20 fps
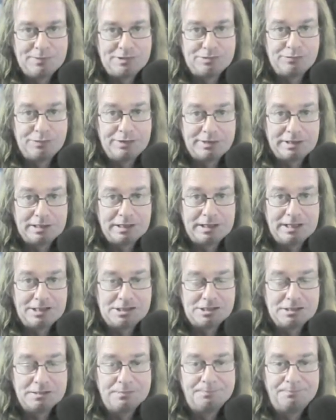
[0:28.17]

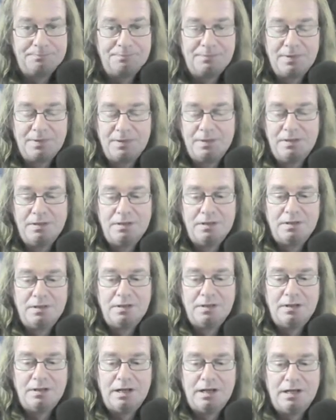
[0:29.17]
regulation.
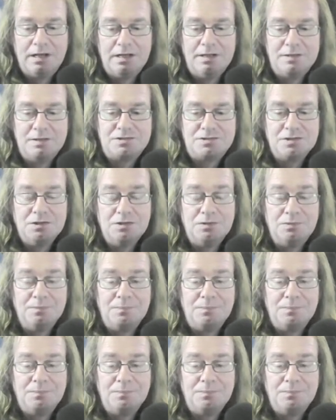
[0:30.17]
So